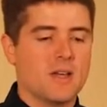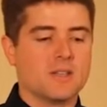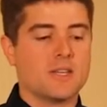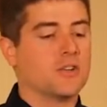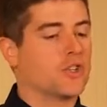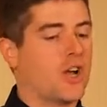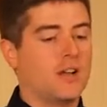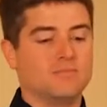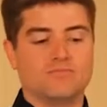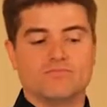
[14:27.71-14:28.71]
Single
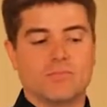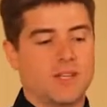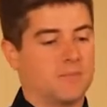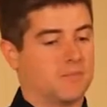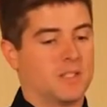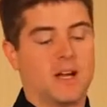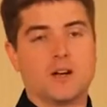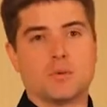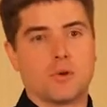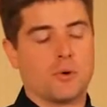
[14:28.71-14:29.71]
shot,
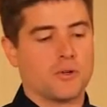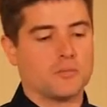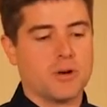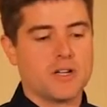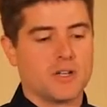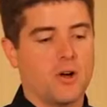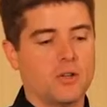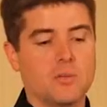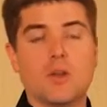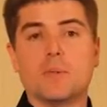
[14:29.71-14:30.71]
terrible corneal abrasion.
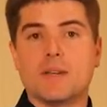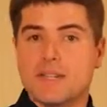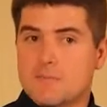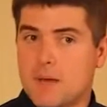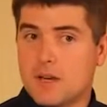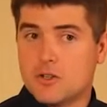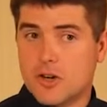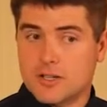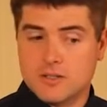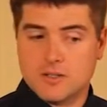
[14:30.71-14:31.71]
Holy moly, but it didn't
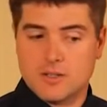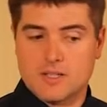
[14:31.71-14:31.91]
penetrate.